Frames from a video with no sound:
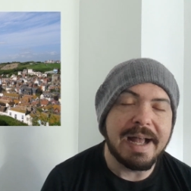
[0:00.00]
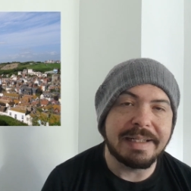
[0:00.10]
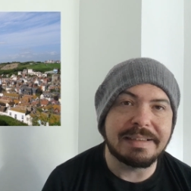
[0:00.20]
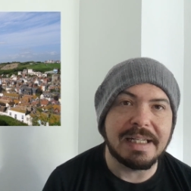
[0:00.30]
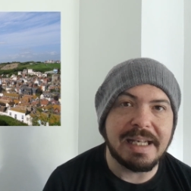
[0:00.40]

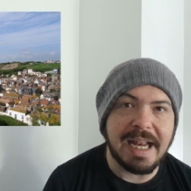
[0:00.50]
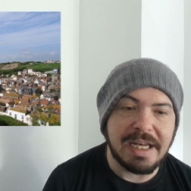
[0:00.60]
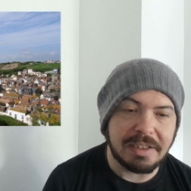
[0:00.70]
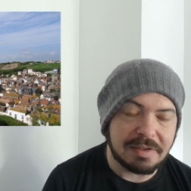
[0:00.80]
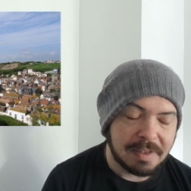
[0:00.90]
St
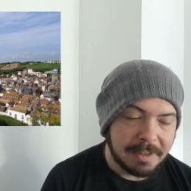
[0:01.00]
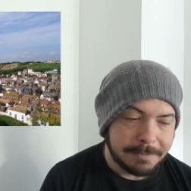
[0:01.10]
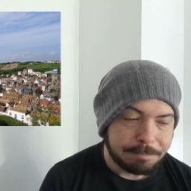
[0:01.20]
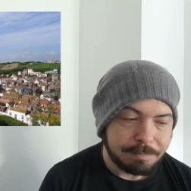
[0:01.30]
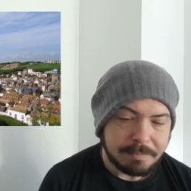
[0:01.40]
Leonard's.
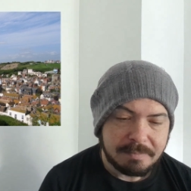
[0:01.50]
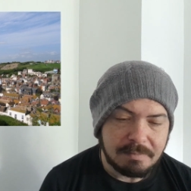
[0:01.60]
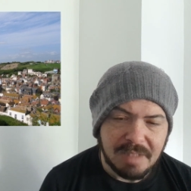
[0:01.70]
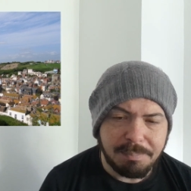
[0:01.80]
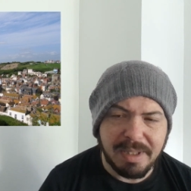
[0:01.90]

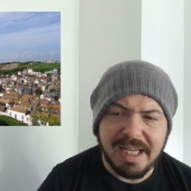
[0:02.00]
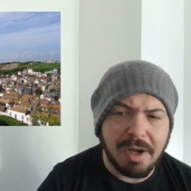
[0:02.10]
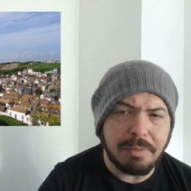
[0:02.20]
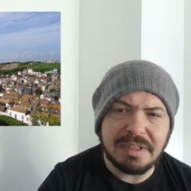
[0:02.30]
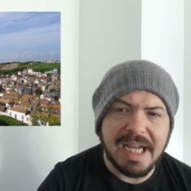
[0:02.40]
But the
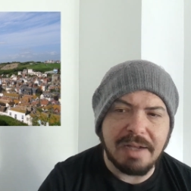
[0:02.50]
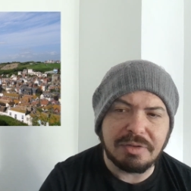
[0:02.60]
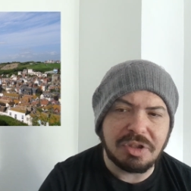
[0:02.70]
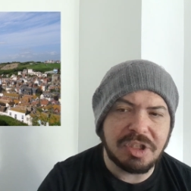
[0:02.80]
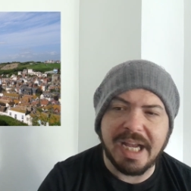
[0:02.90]
Old
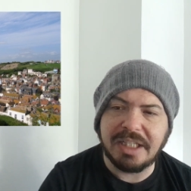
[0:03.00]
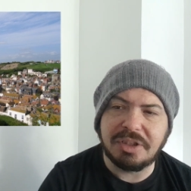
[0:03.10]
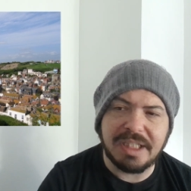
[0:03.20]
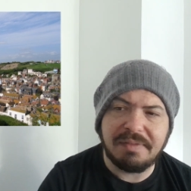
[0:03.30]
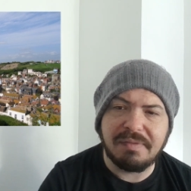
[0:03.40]
Town's
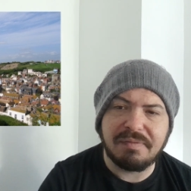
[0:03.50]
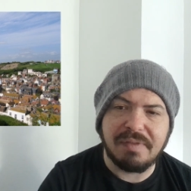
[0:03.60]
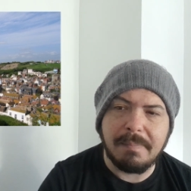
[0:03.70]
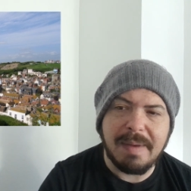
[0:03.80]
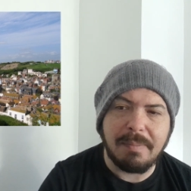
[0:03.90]
changed even
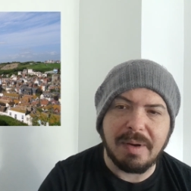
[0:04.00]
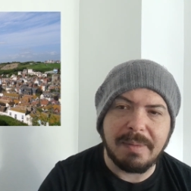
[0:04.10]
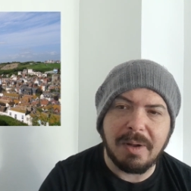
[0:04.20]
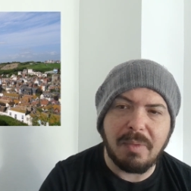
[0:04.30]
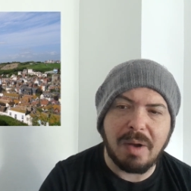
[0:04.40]
from memory. I
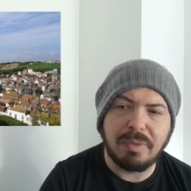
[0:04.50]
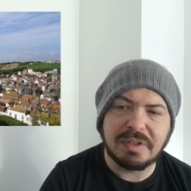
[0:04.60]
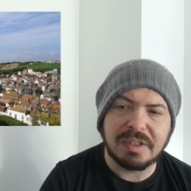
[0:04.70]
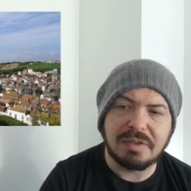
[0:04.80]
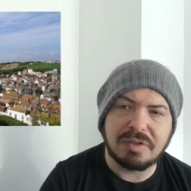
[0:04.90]
mean, I
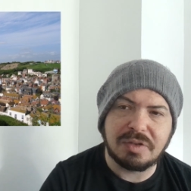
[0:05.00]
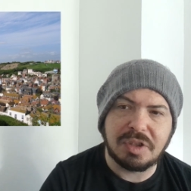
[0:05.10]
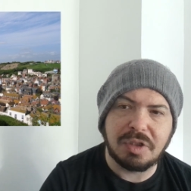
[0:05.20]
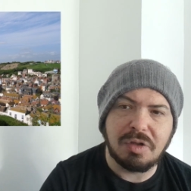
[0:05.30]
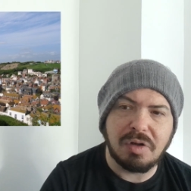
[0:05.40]
wasn't
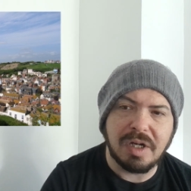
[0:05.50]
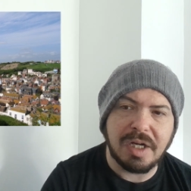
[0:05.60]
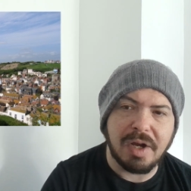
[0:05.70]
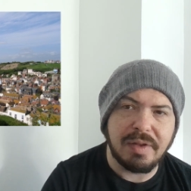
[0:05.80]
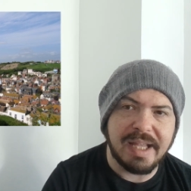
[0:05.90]
too long
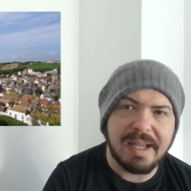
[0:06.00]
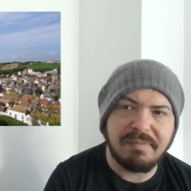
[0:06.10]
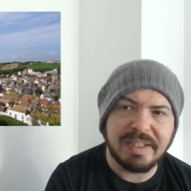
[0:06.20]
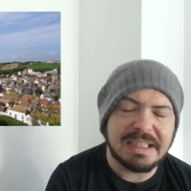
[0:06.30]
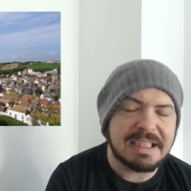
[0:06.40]
ago there
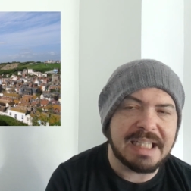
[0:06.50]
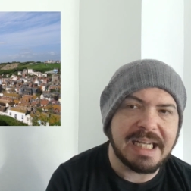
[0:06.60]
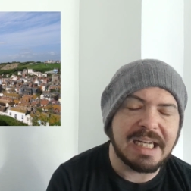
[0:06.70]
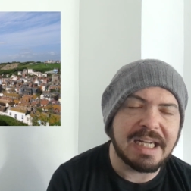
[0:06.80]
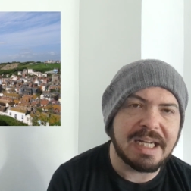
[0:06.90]

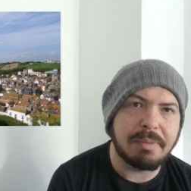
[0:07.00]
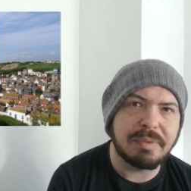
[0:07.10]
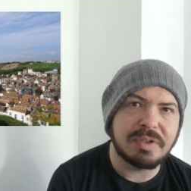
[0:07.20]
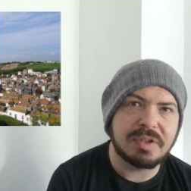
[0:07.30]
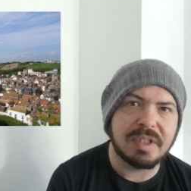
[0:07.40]
visiting it,
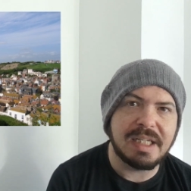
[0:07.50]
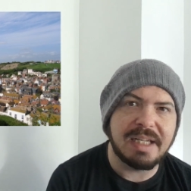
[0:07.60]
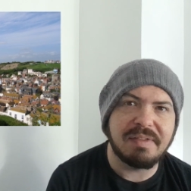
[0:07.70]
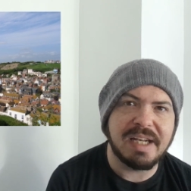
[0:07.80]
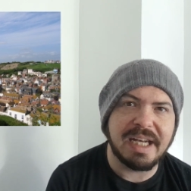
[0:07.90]
and
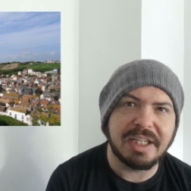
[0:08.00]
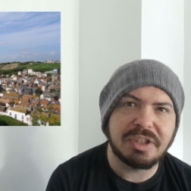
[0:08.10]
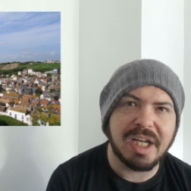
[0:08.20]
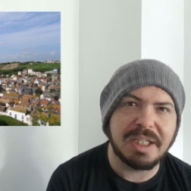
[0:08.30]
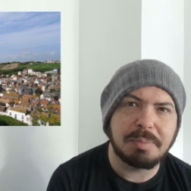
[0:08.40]
even then it
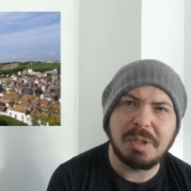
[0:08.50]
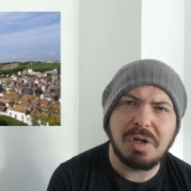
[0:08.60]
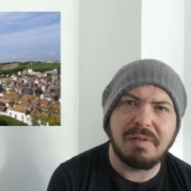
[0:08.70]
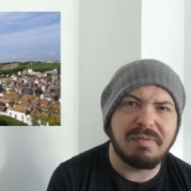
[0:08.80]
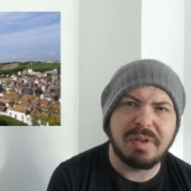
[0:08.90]
changed, but
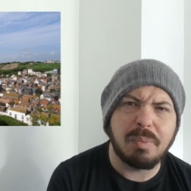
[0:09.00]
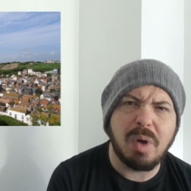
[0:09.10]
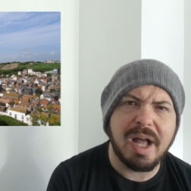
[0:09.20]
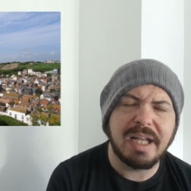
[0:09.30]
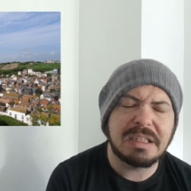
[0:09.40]
not for the
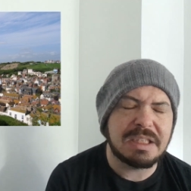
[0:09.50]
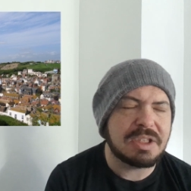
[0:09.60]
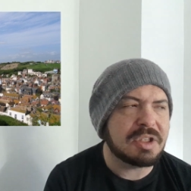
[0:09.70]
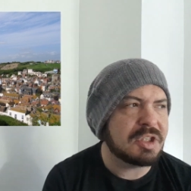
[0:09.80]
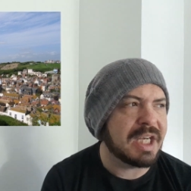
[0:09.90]
worse. It's
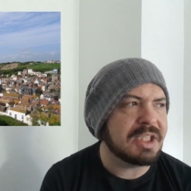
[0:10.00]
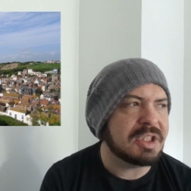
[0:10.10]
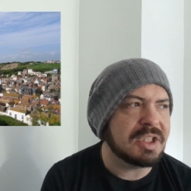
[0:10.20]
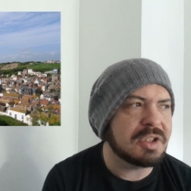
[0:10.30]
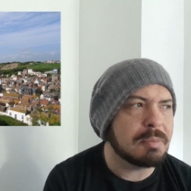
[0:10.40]
just
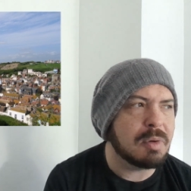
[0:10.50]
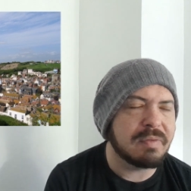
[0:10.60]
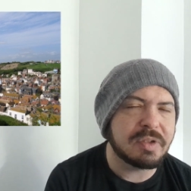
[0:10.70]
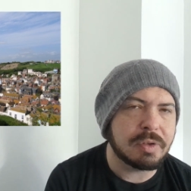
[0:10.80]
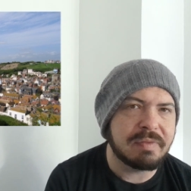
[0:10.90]
changed into more
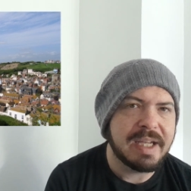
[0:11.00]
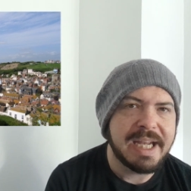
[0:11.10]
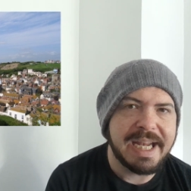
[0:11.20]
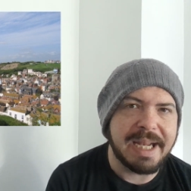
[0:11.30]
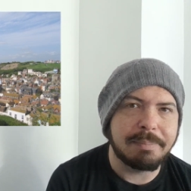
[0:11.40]
of a sort of
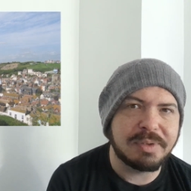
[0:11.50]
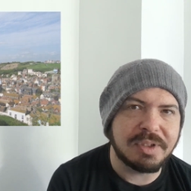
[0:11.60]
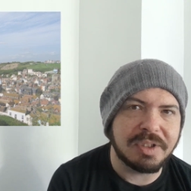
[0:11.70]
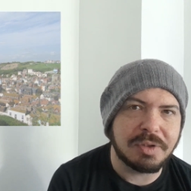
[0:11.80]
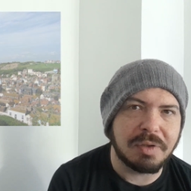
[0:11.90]

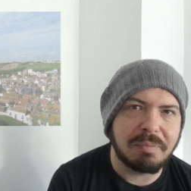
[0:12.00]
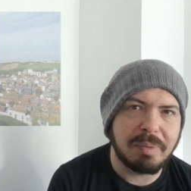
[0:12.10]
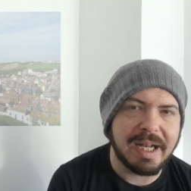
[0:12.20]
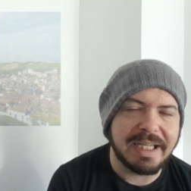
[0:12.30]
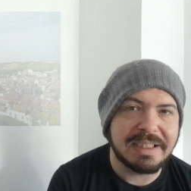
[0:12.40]
hipster sort of
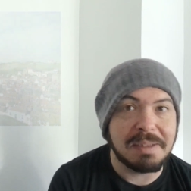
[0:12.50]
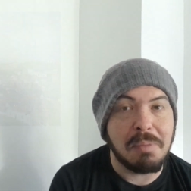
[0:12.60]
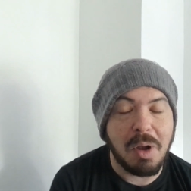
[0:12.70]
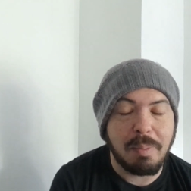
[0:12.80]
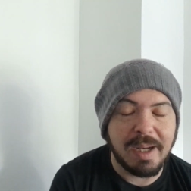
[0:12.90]
place, in
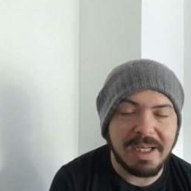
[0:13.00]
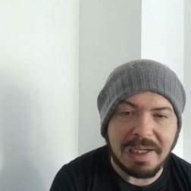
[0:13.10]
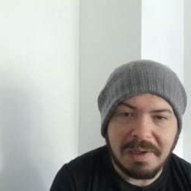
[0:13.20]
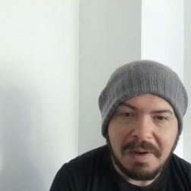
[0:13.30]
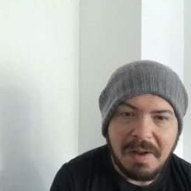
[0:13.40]
my opinion.